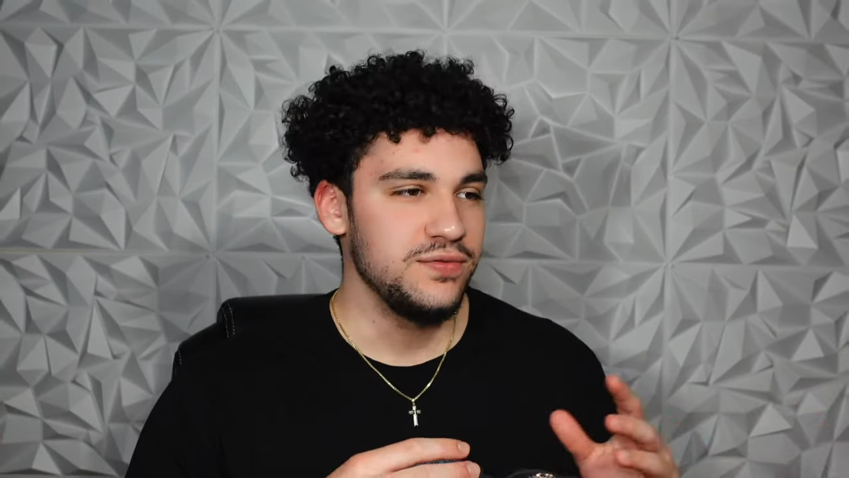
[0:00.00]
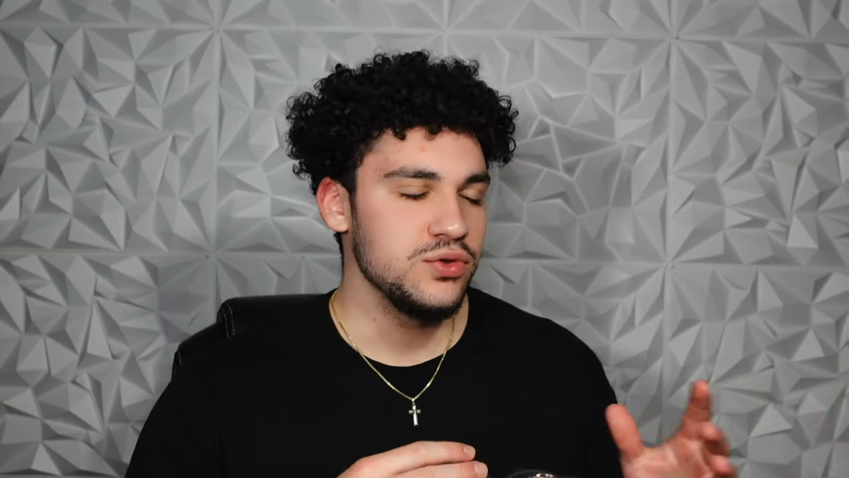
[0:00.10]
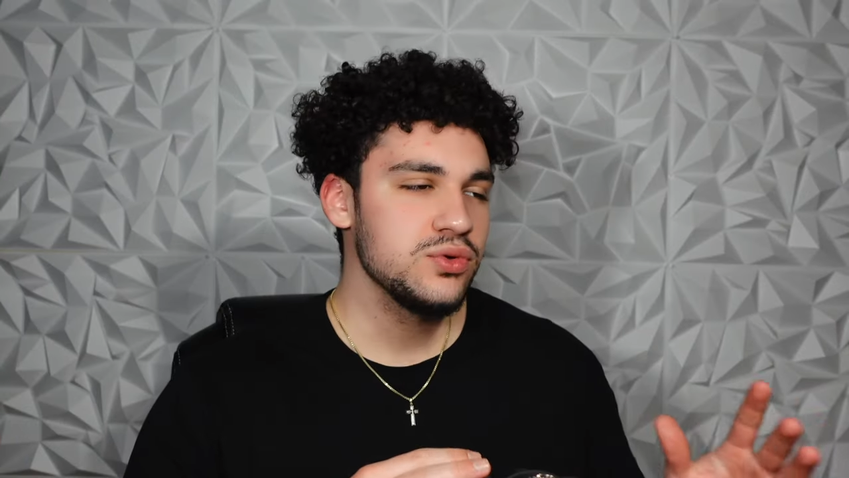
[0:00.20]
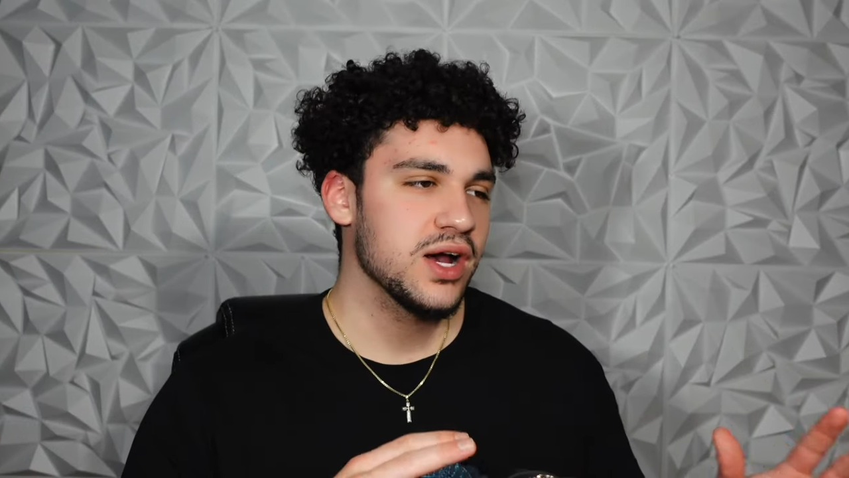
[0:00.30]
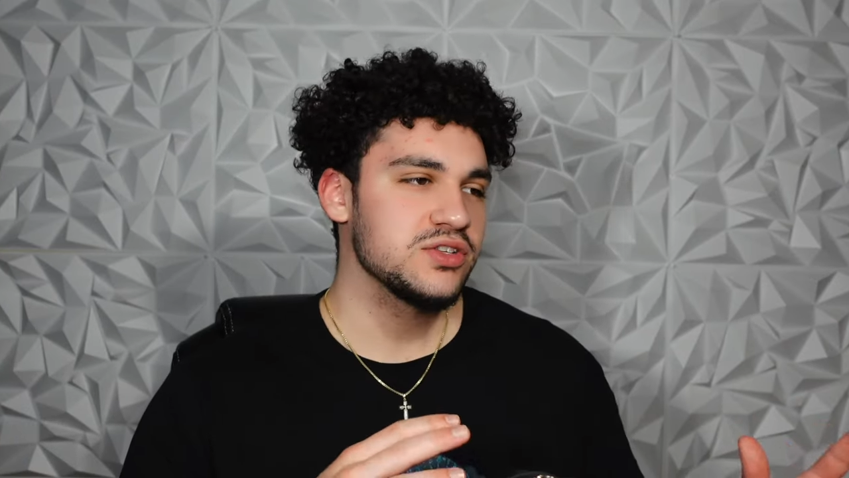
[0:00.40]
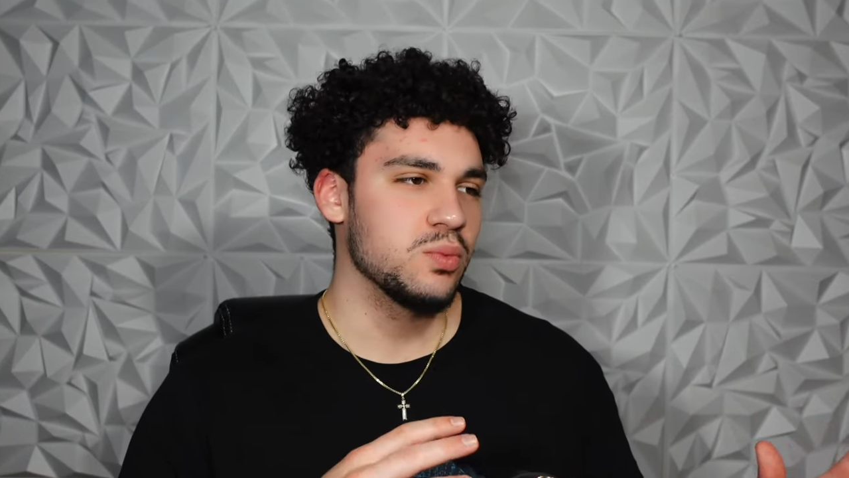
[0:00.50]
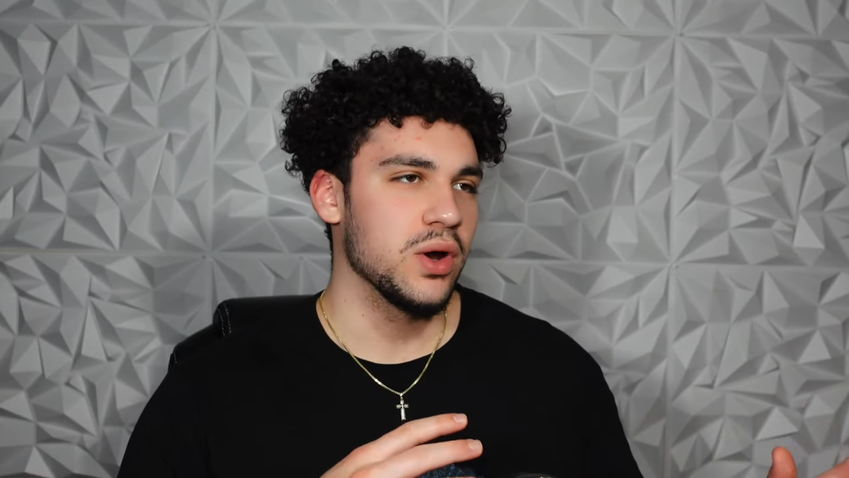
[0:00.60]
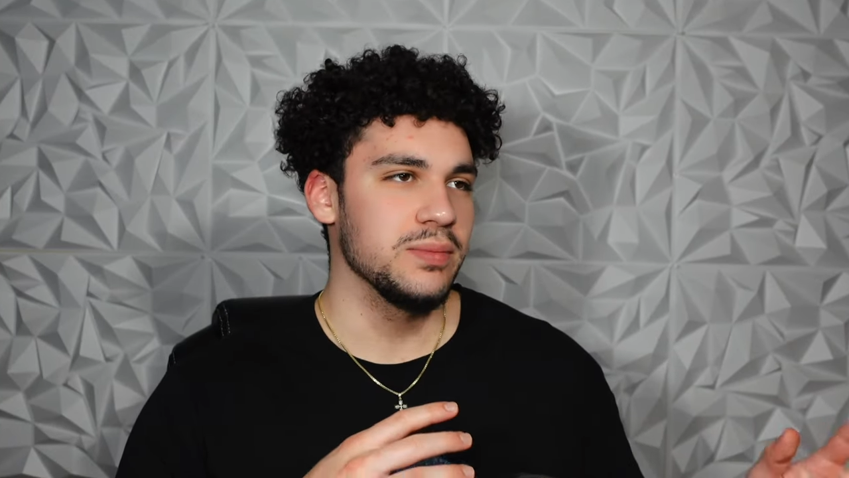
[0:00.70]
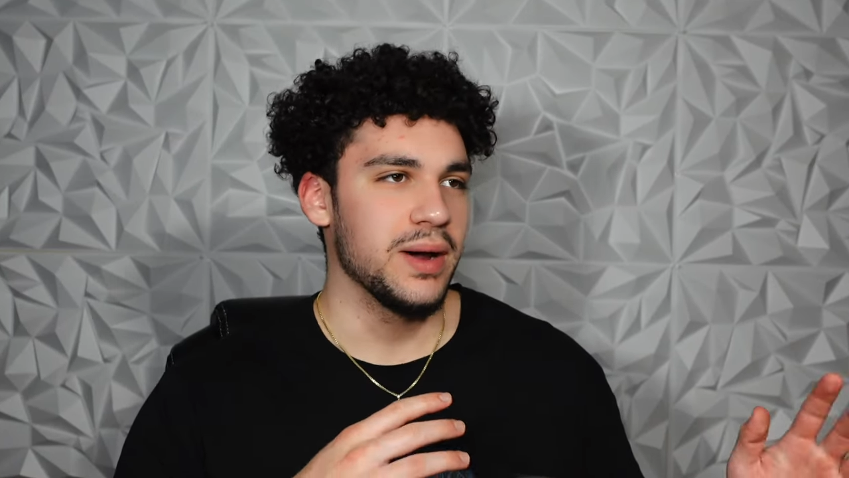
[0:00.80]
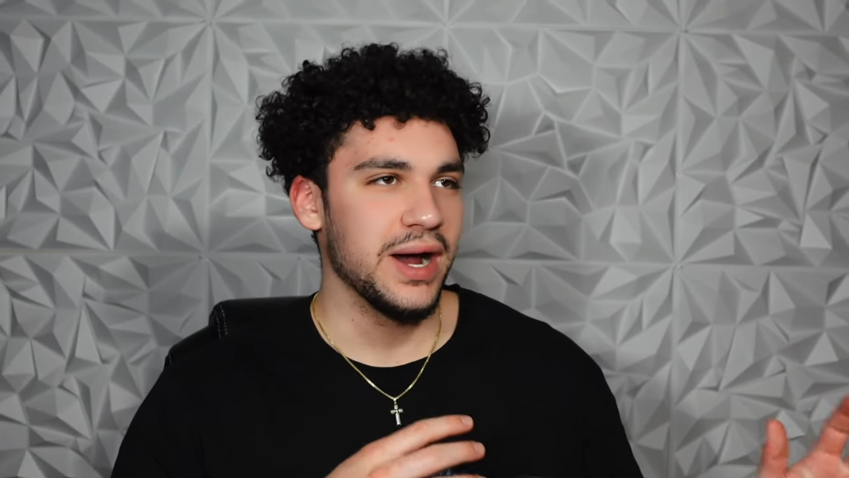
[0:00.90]
if you guys
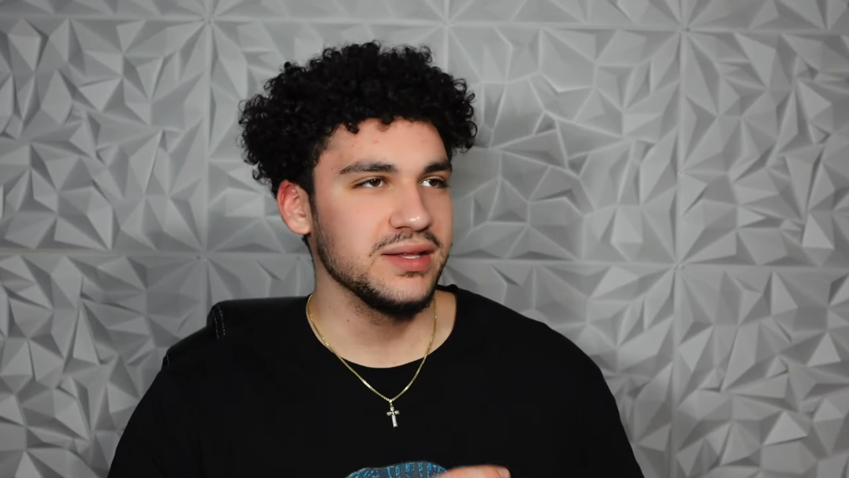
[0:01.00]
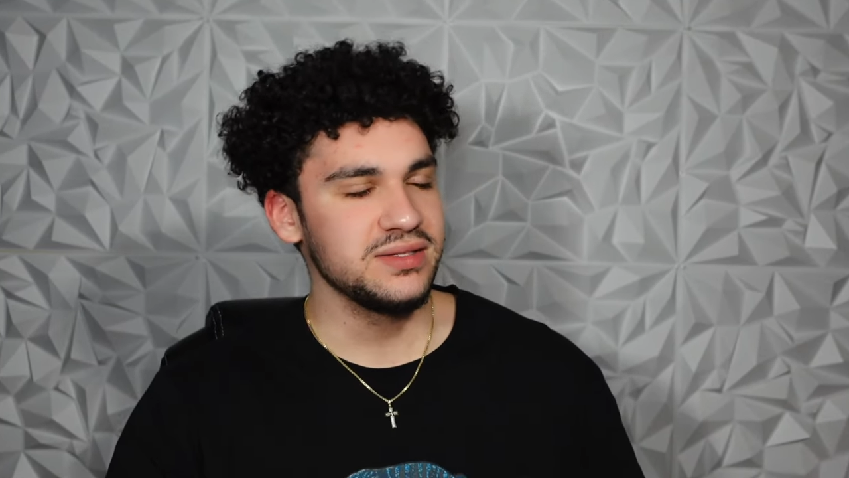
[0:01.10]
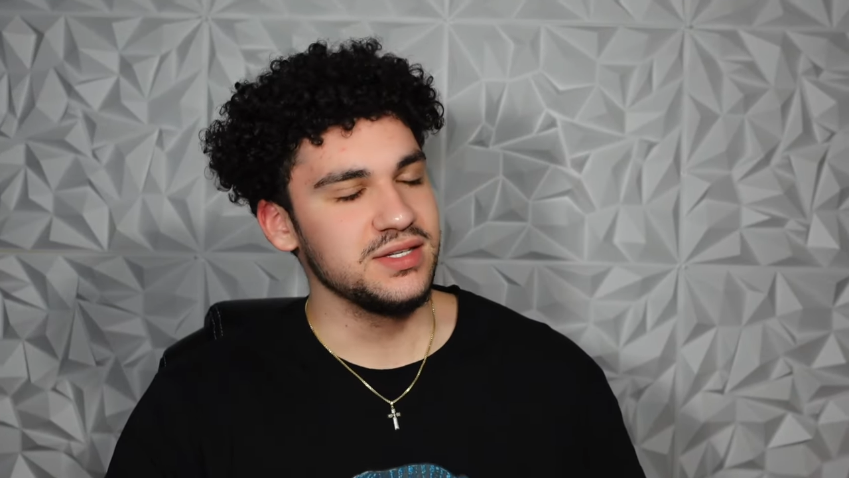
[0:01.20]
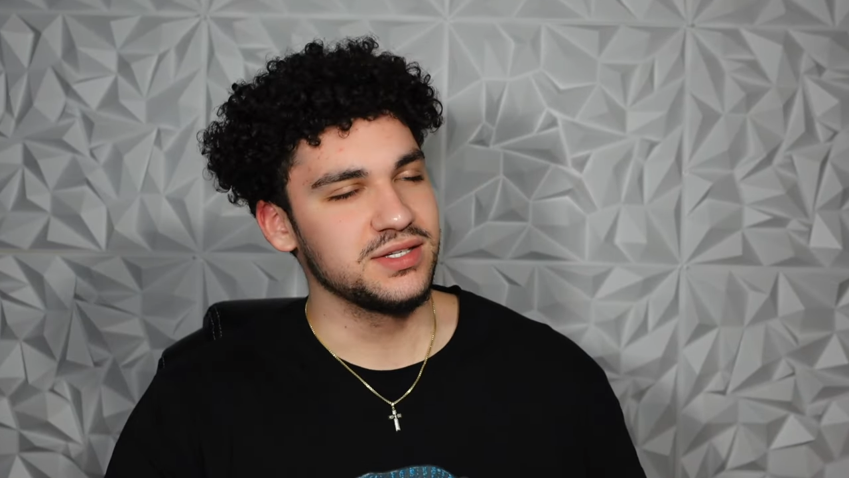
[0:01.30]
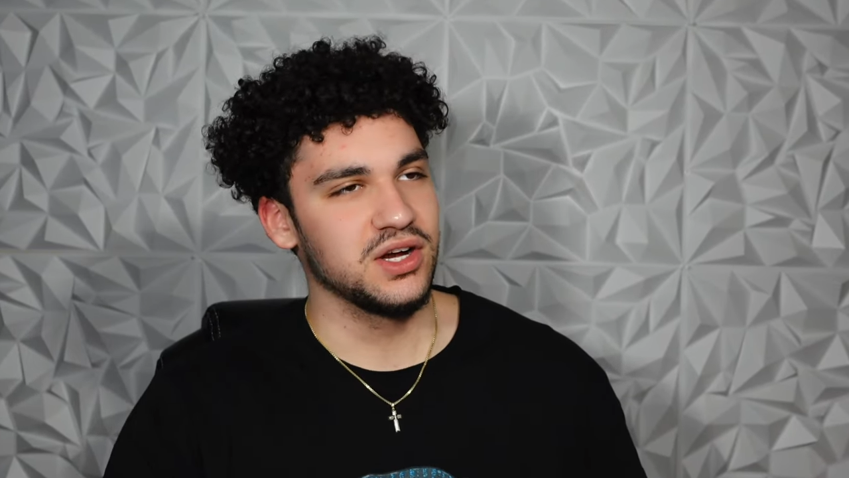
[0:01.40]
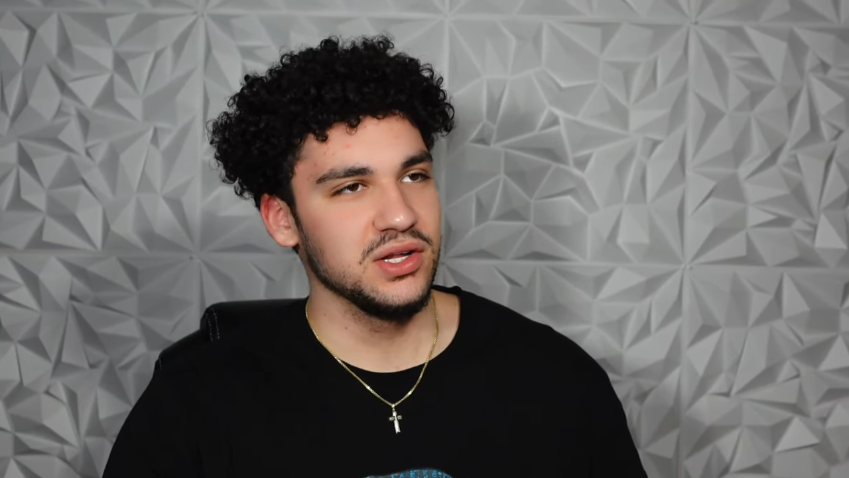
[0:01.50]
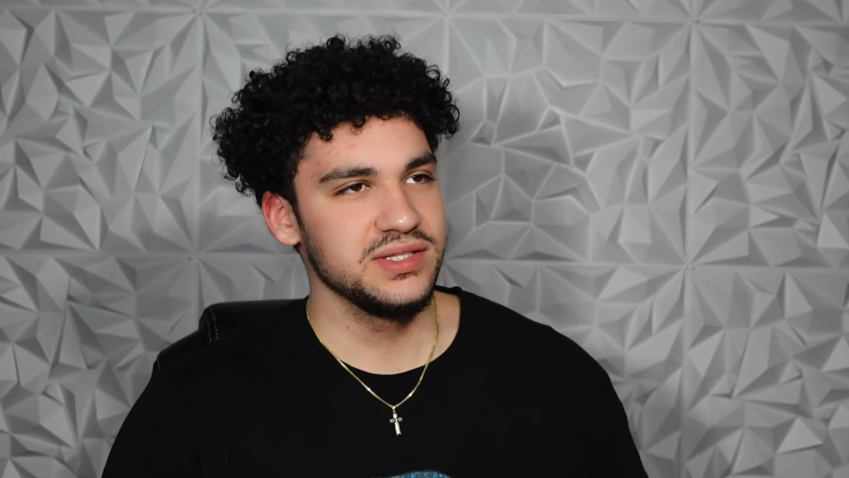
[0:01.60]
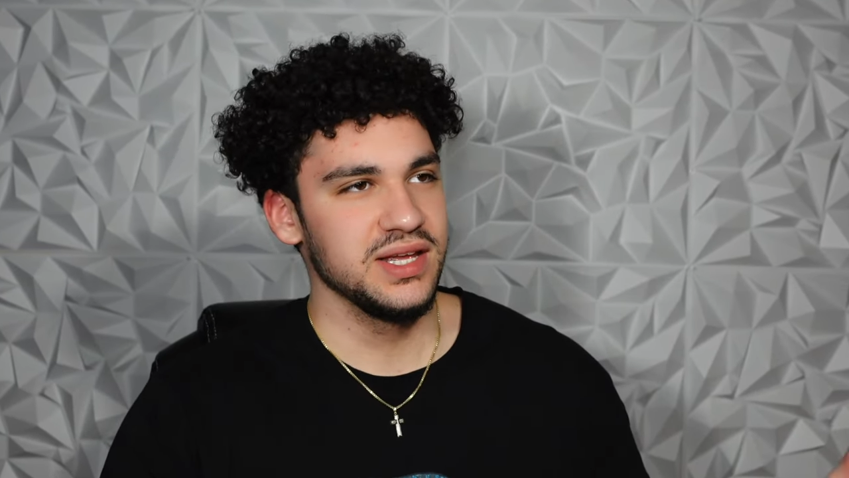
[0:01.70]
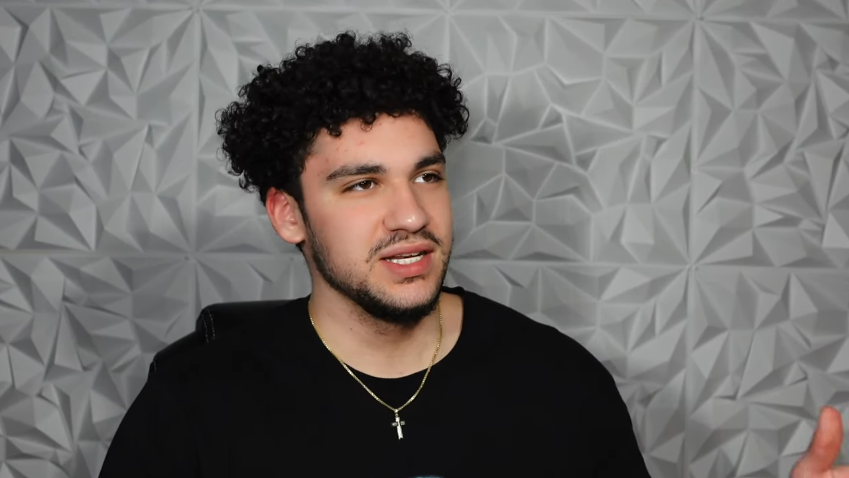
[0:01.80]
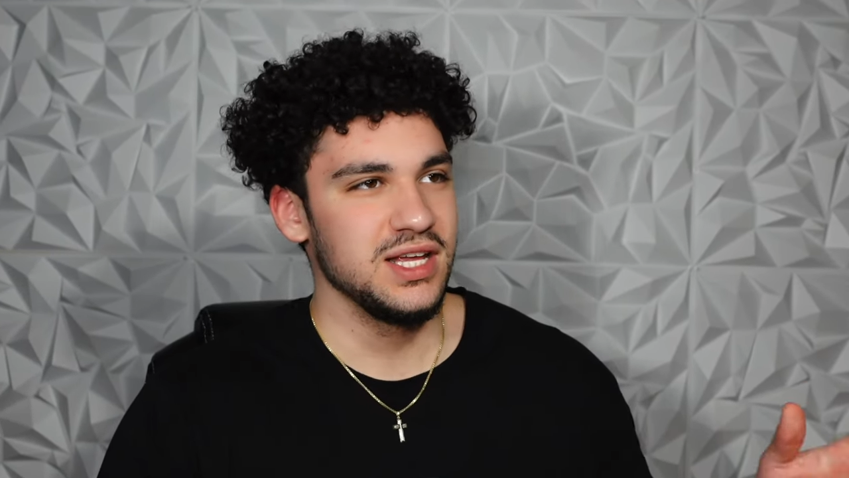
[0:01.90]
want behind the scenes
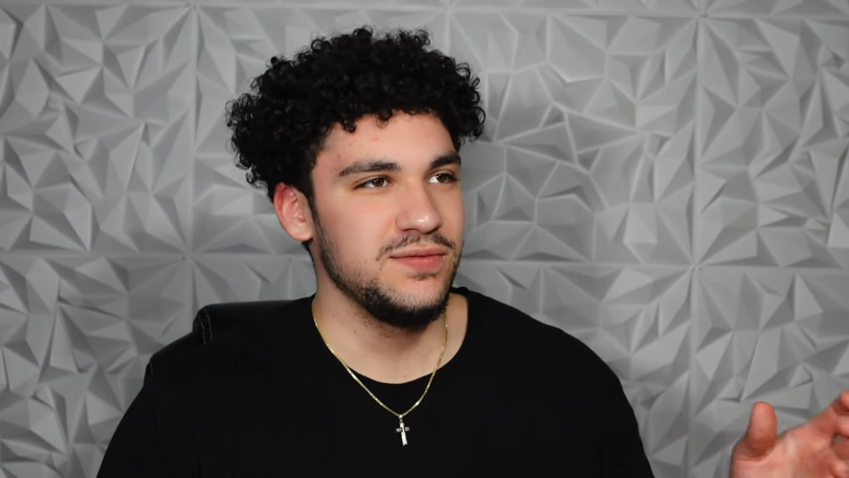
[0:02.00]
content